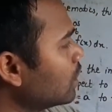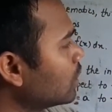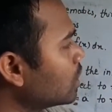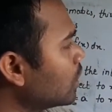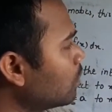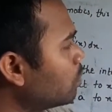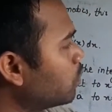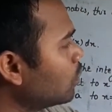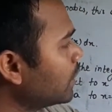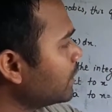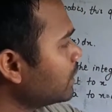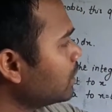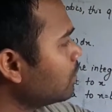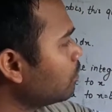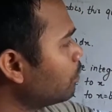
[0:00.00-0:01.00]
The
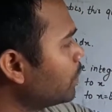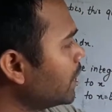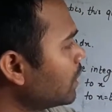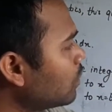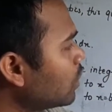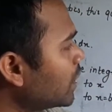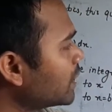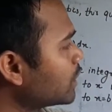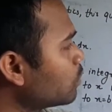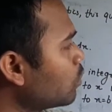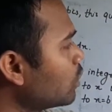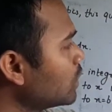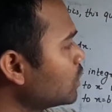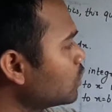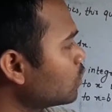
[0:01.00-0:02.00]
point P
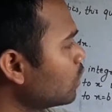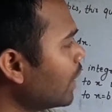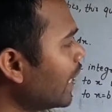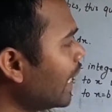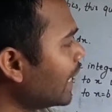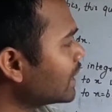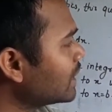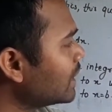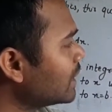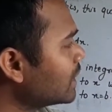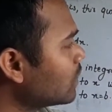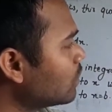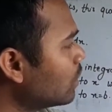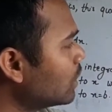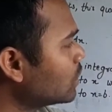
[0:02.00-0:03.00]
corresponds to x is
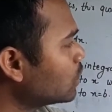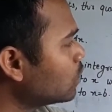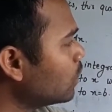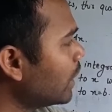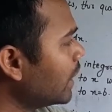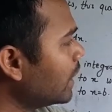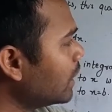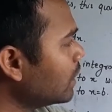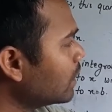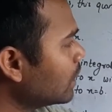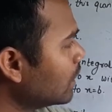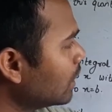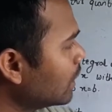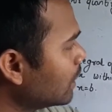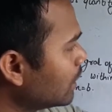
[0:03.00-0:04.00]
equals to A.
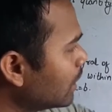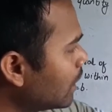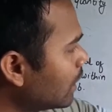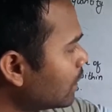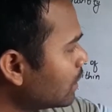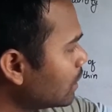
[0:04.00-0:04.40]
Here,